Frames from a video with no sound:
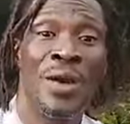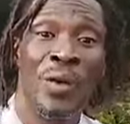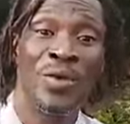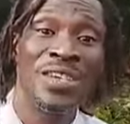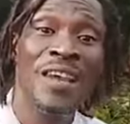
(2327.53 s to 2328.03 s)

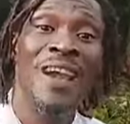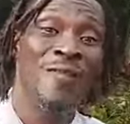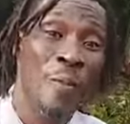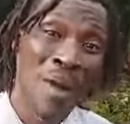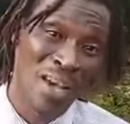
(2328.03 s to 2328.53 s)
whose area
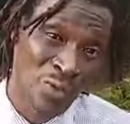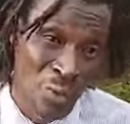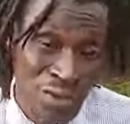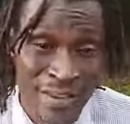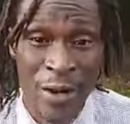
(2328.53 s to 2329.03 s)
for pass,
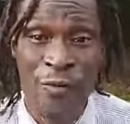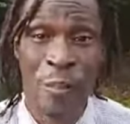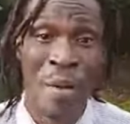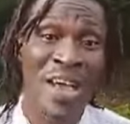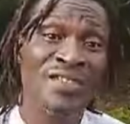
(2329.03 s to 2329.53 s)
whose area not for
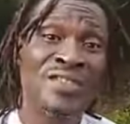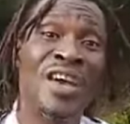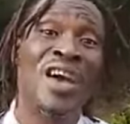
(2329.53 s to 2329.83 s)
pass.